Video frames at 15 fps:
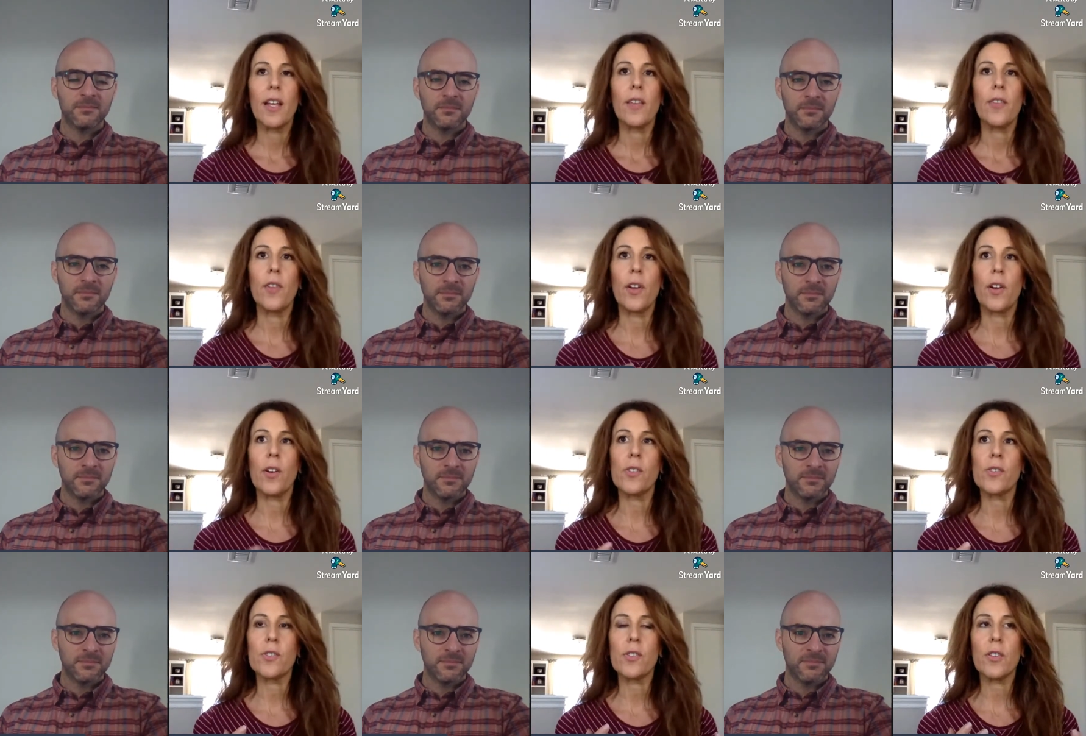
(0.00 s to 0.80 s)

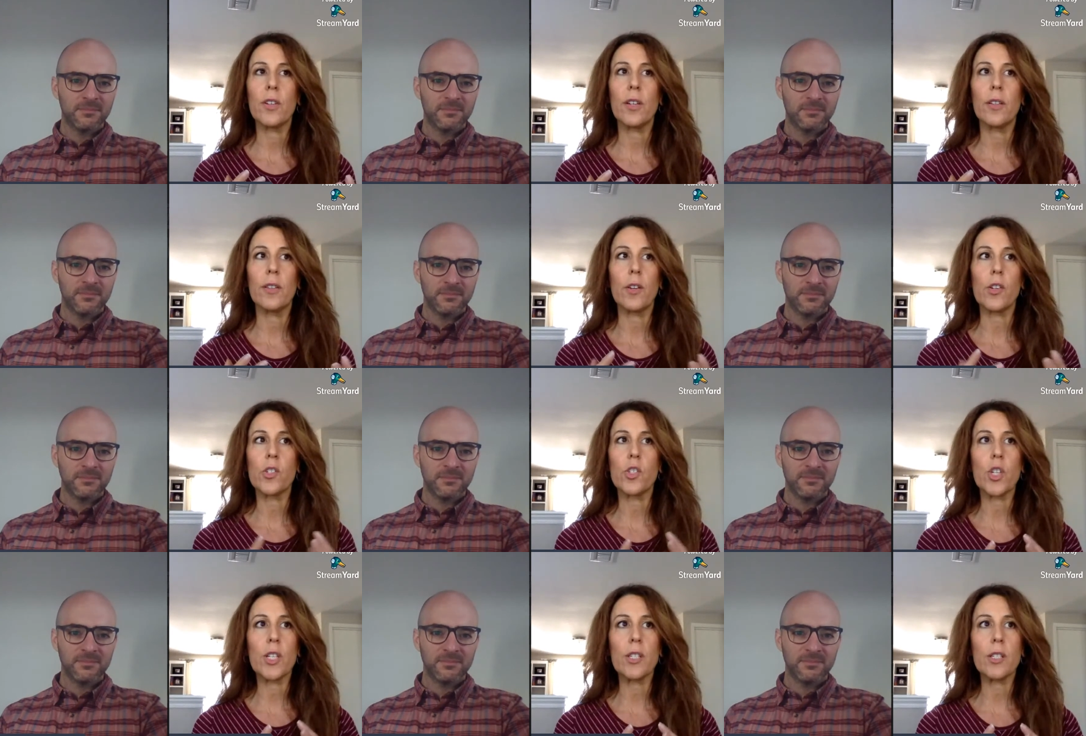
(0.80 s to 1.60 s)
Speaker 1: there's there's
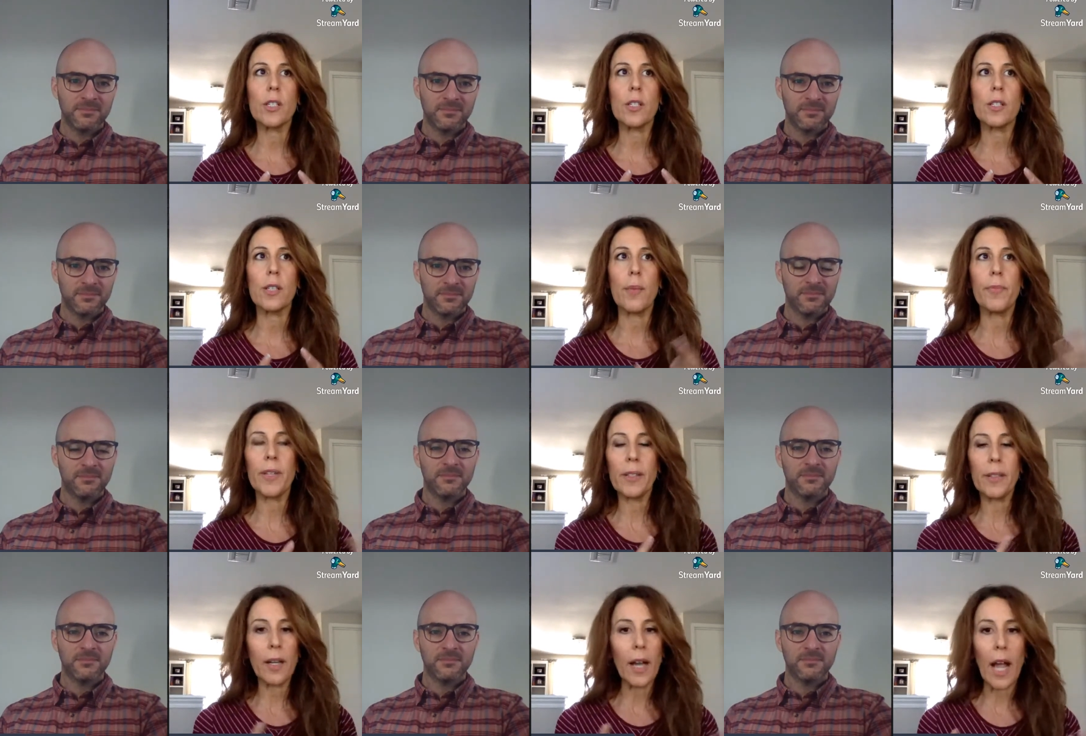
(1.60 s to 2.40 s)
just
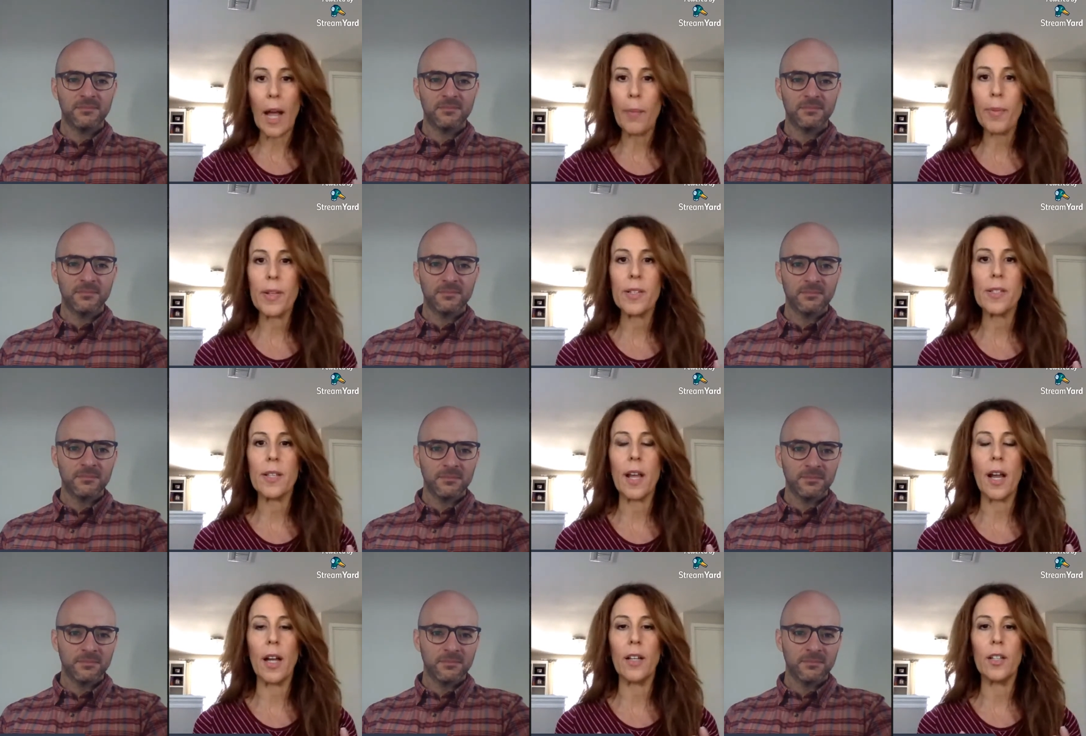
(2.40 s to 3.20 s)
something that happens
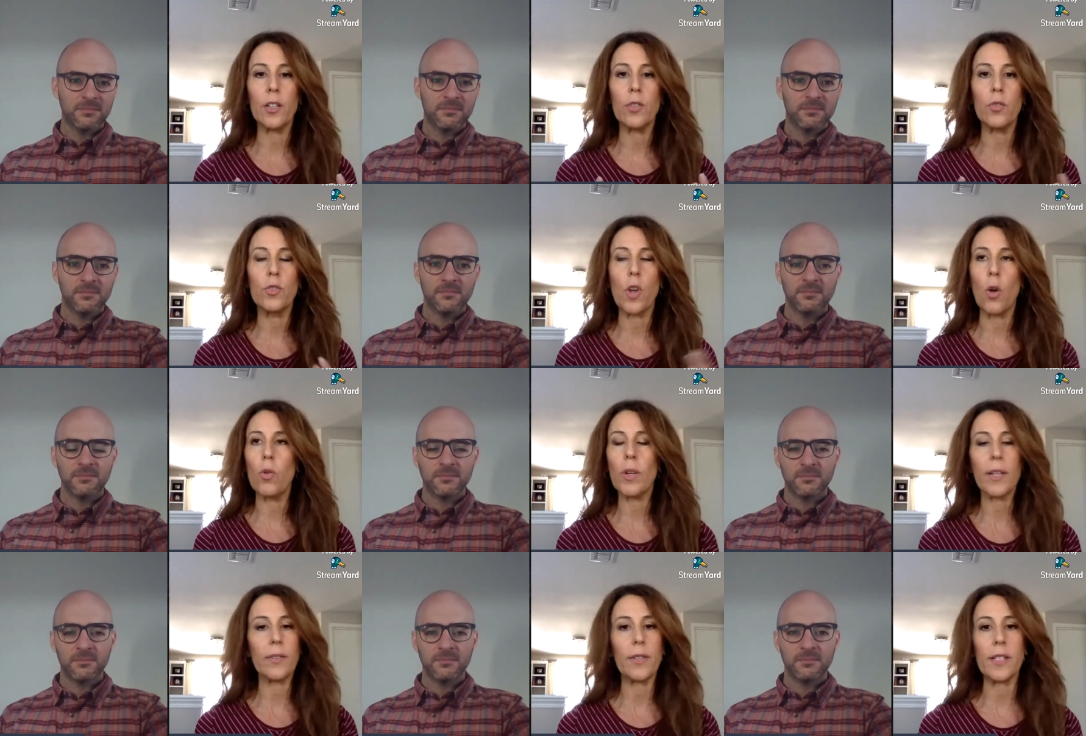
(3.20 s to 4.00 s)
that you
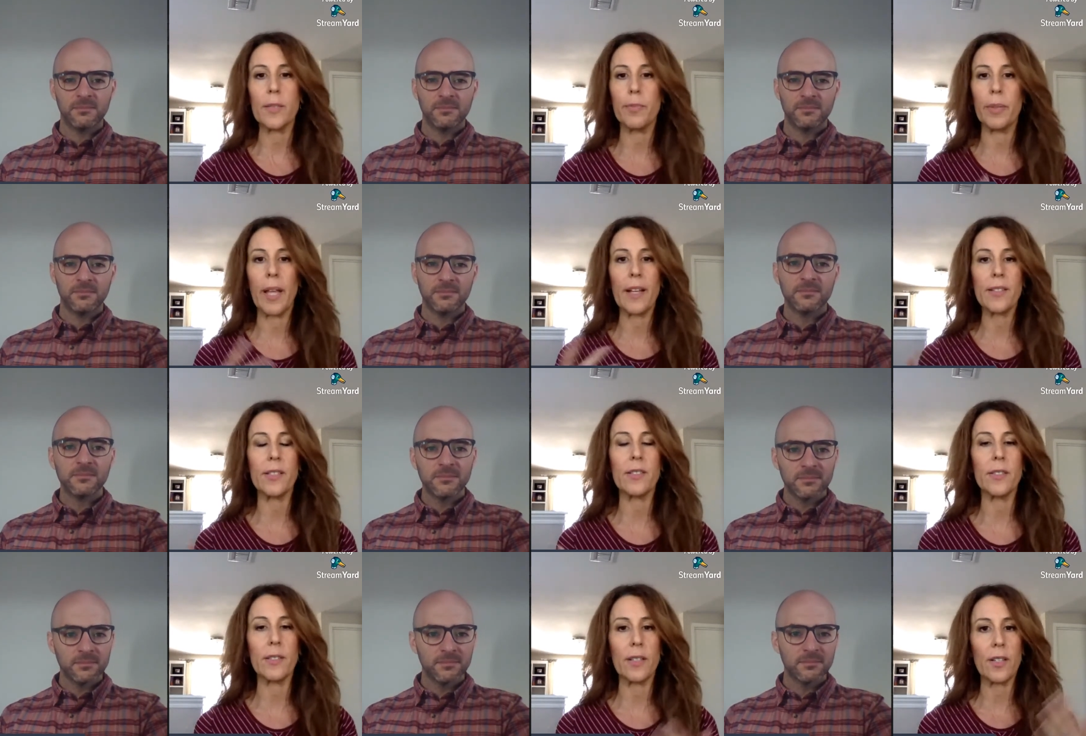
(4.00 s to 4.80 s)
don't get these
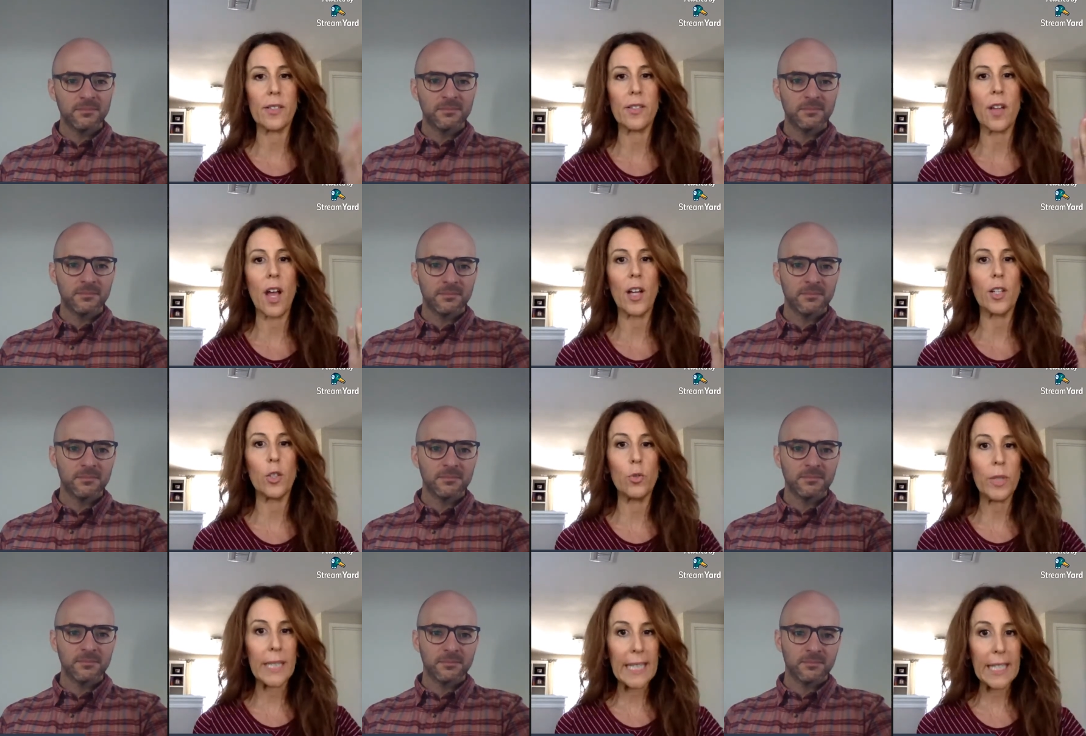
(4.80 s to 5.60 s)
blessings, and it's not
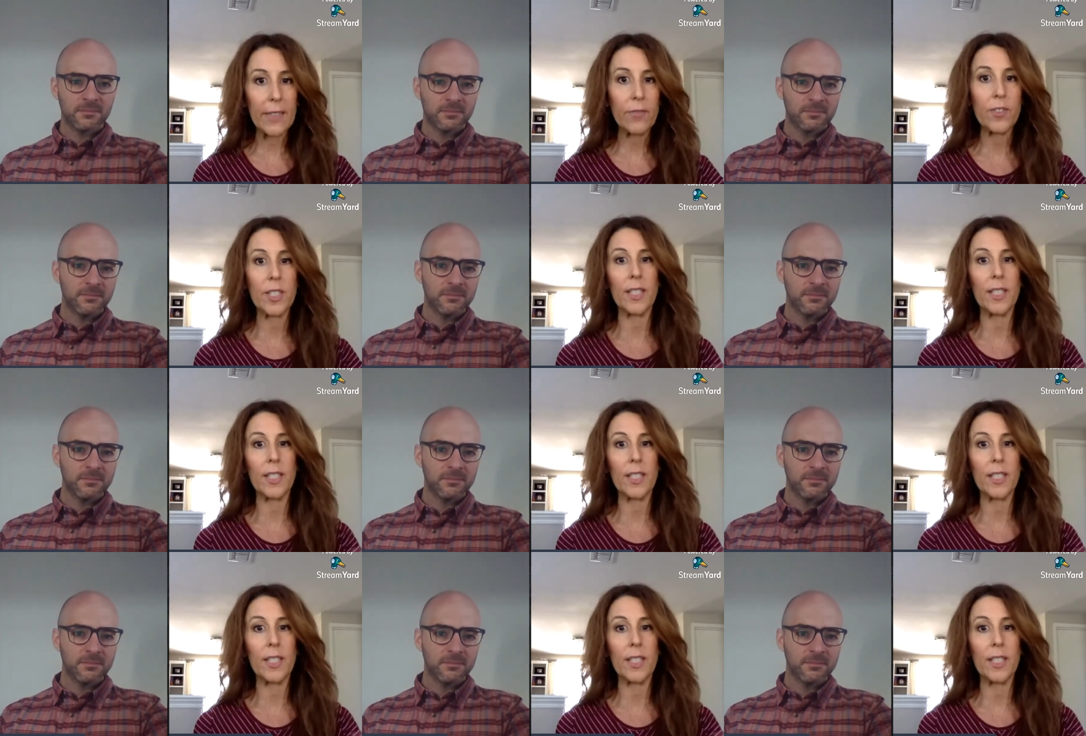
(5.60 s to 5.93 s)
you give